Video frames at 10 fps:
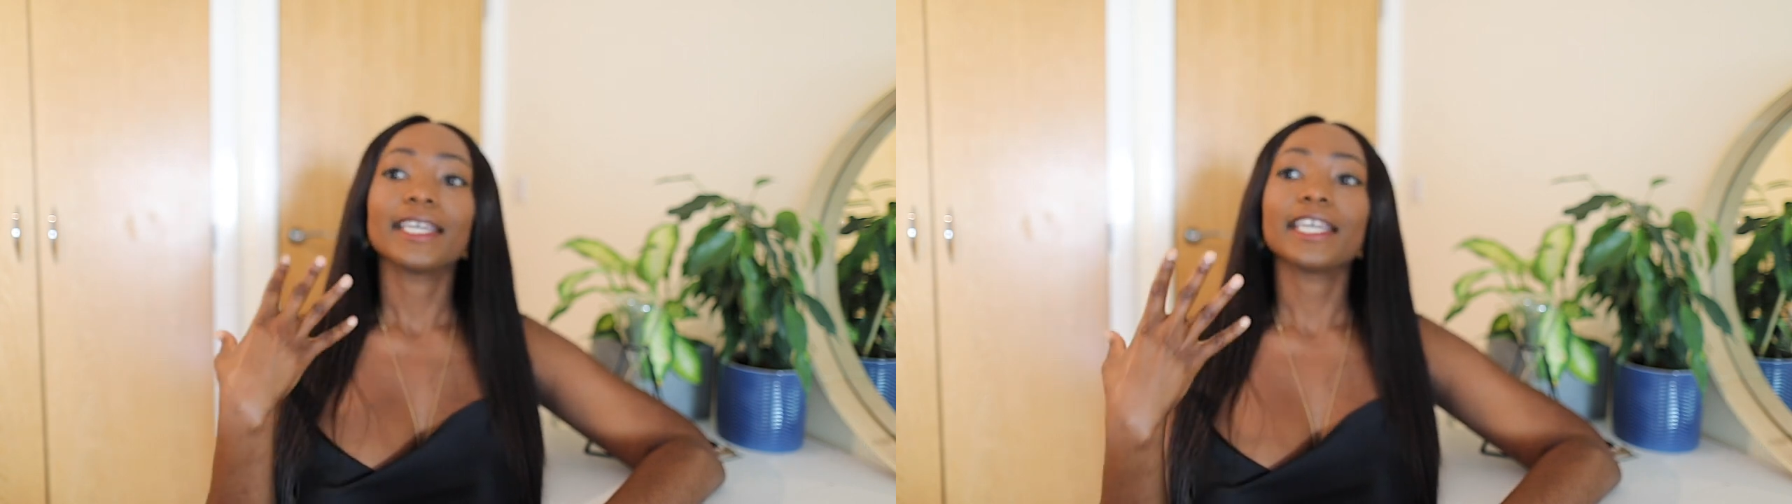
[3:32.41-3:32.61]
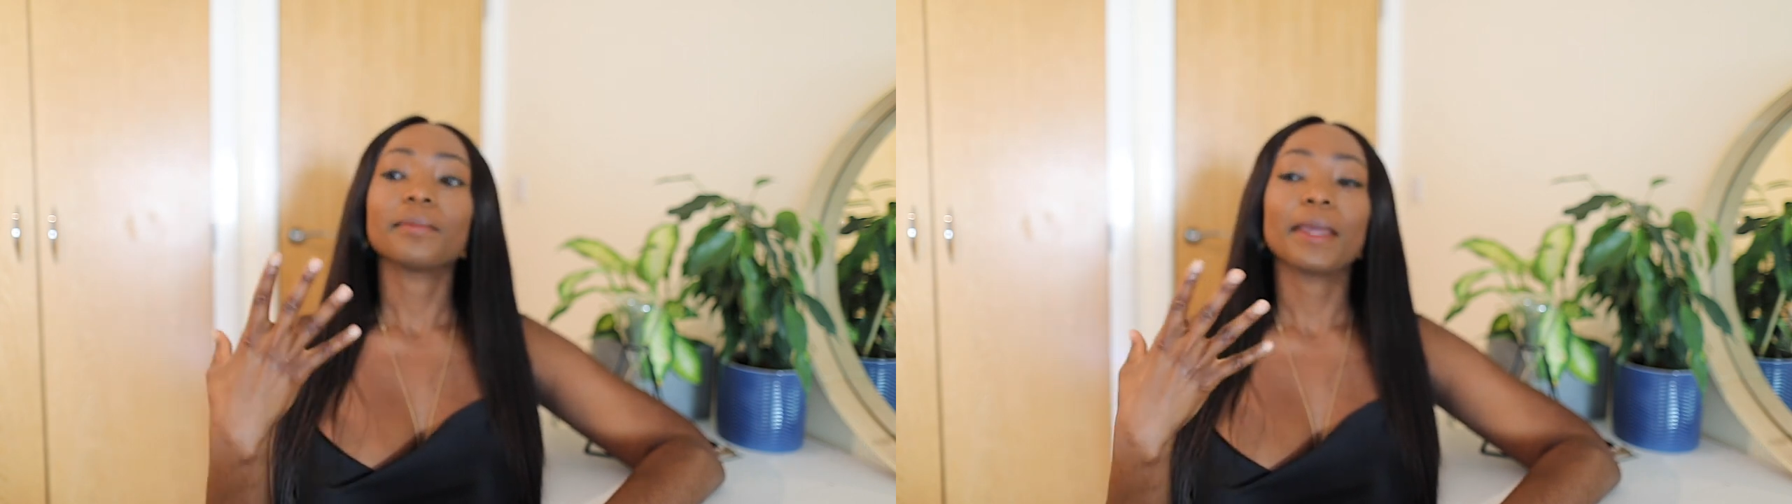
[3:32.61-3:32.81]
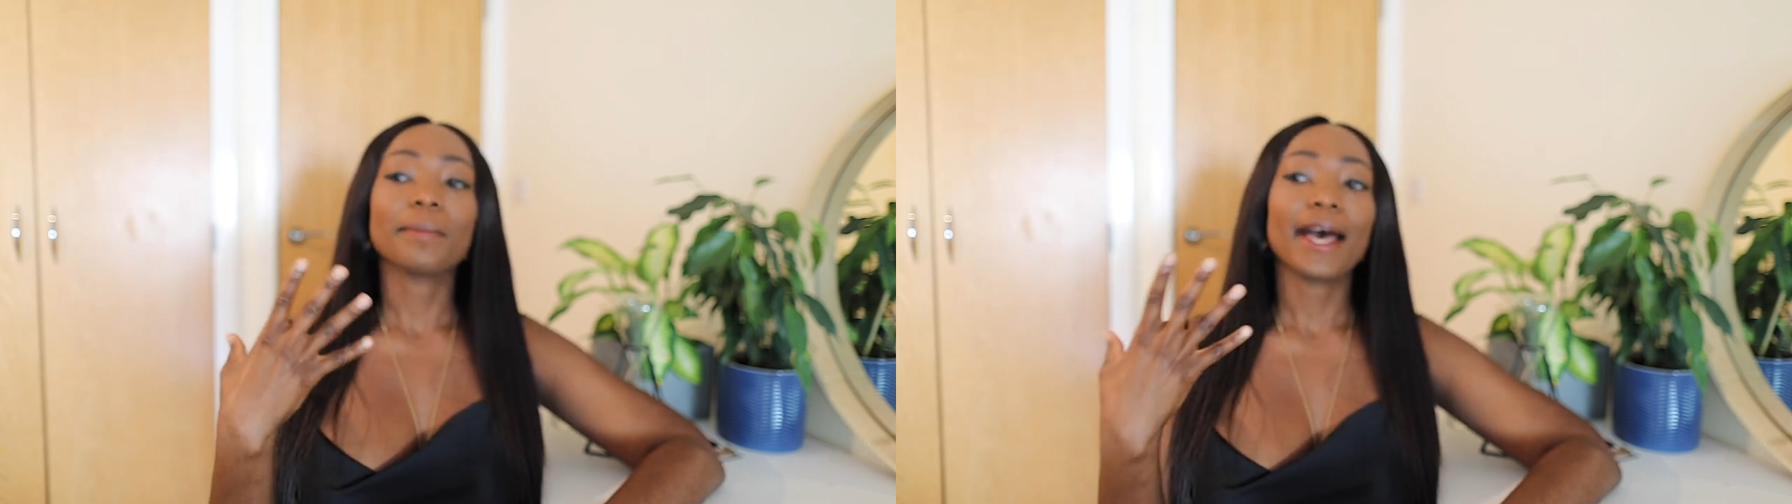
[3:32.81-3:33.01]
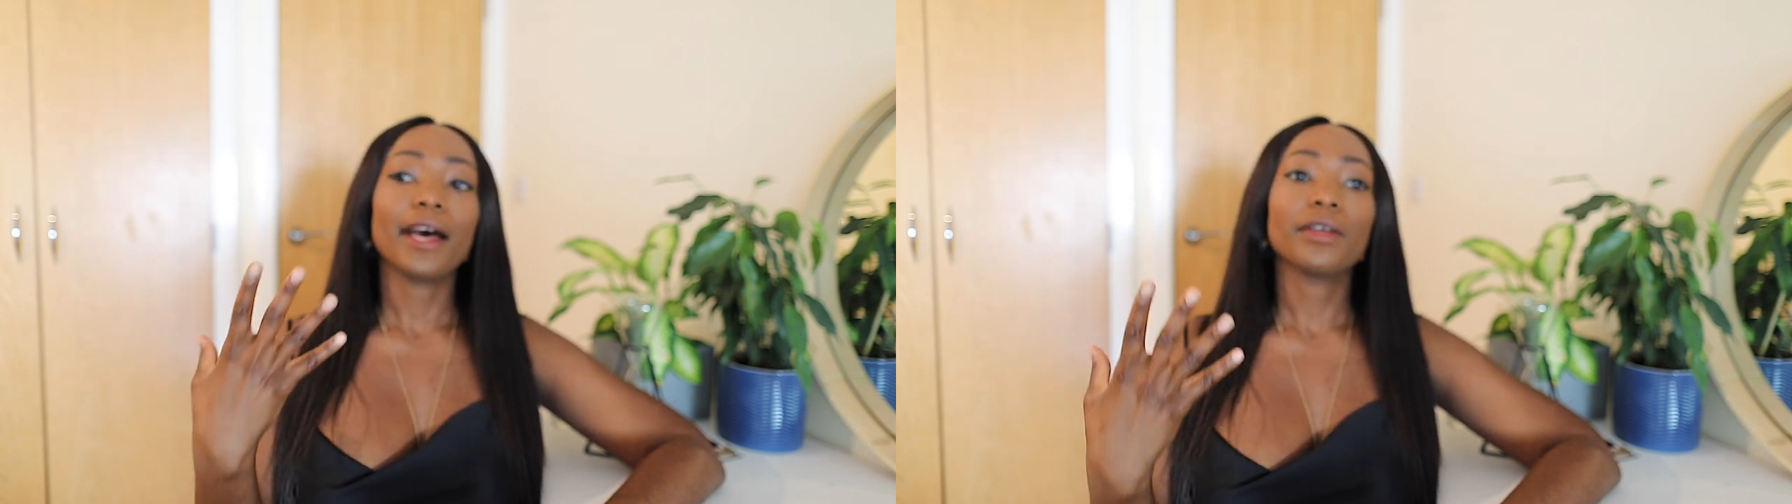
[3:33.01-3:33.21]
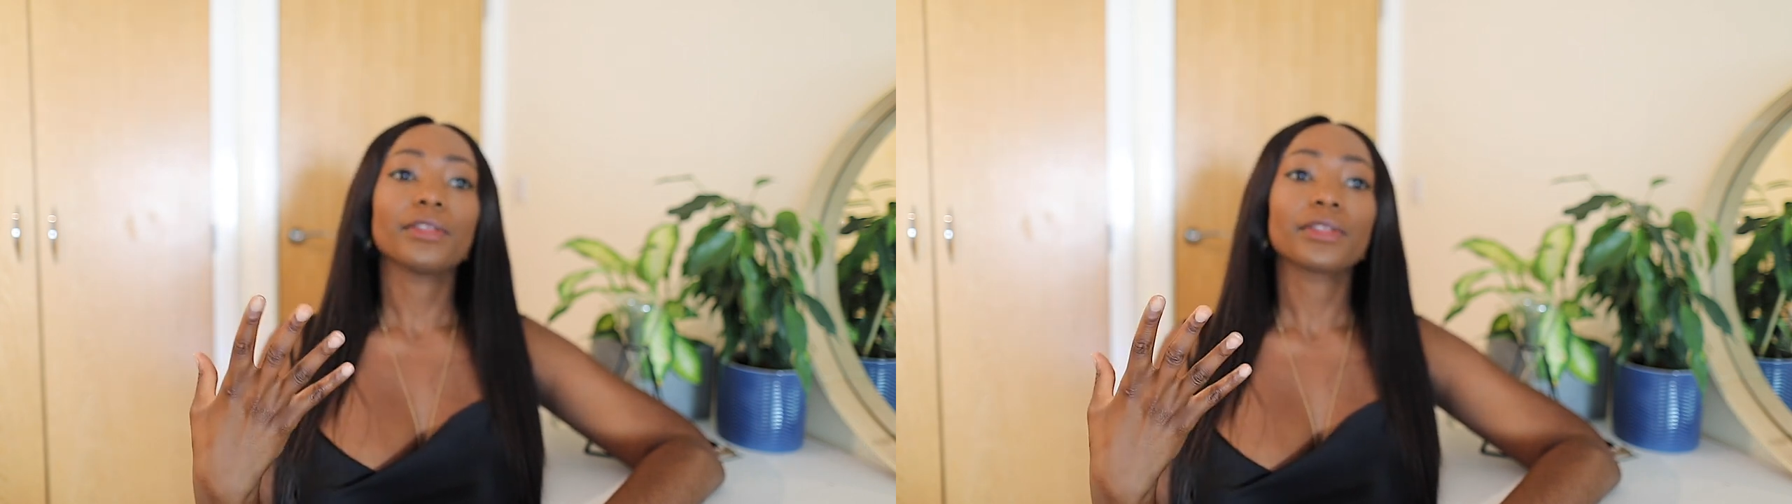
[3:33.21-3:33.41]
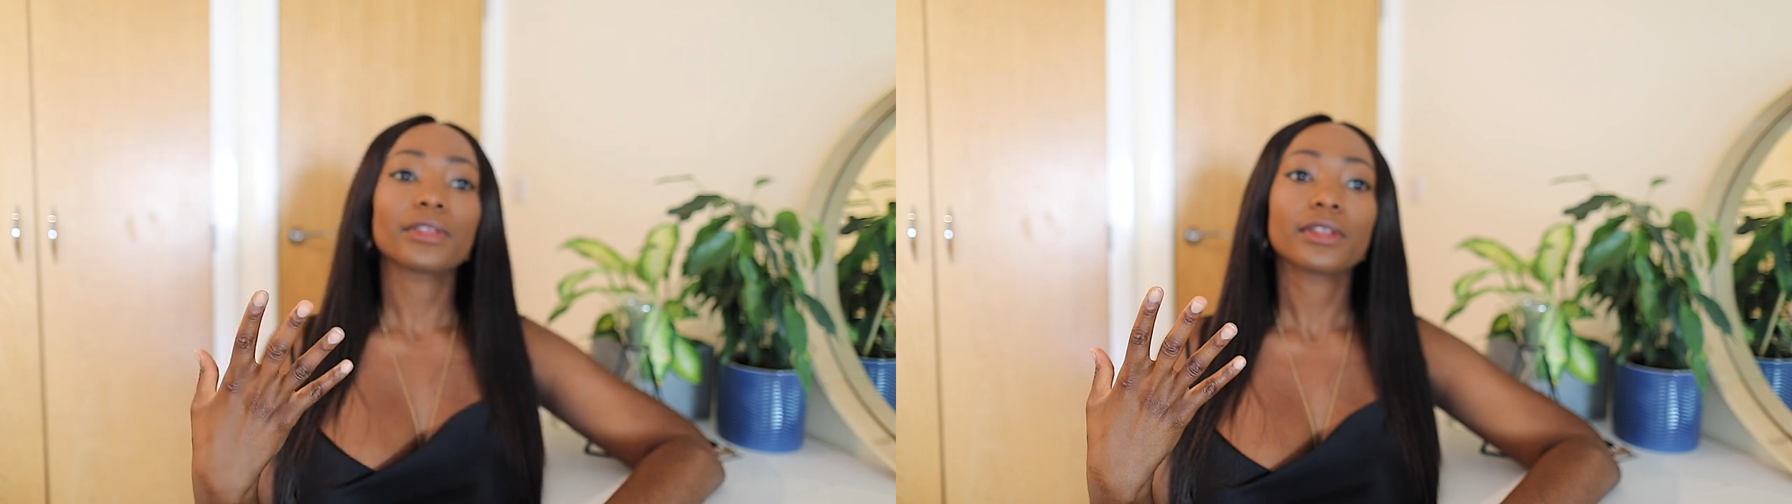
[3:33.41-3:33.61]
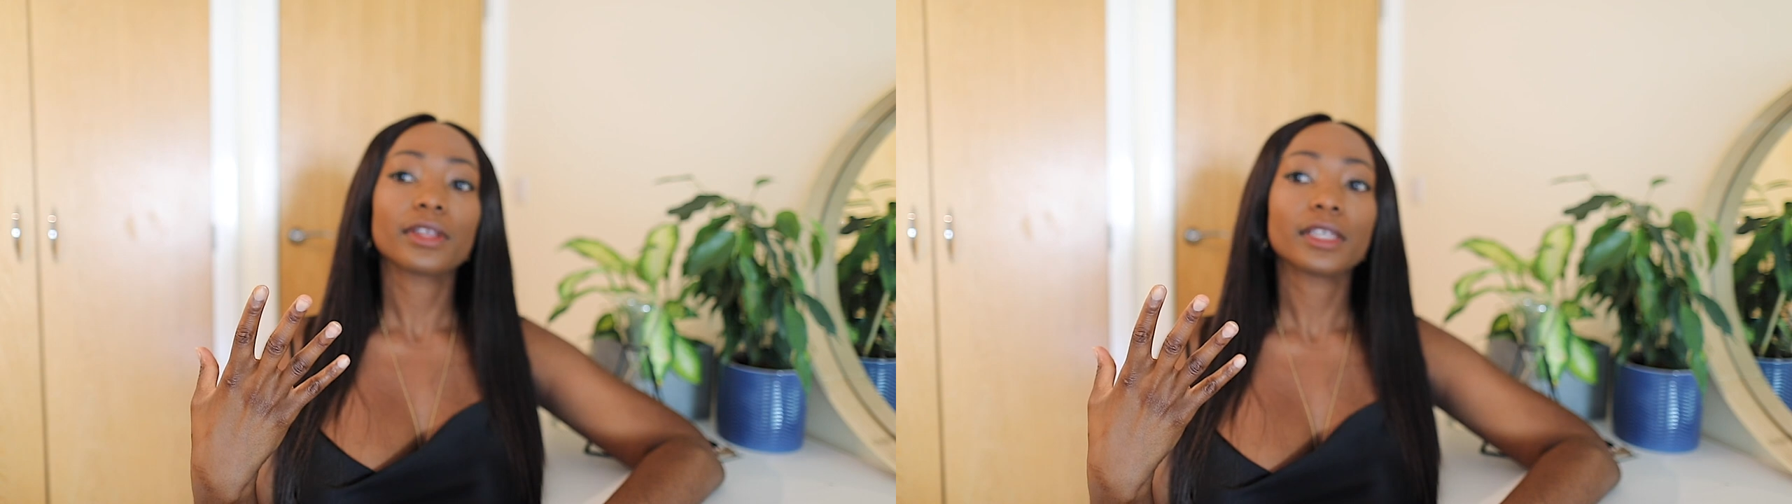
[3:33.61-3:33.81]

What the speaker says: in my mouth.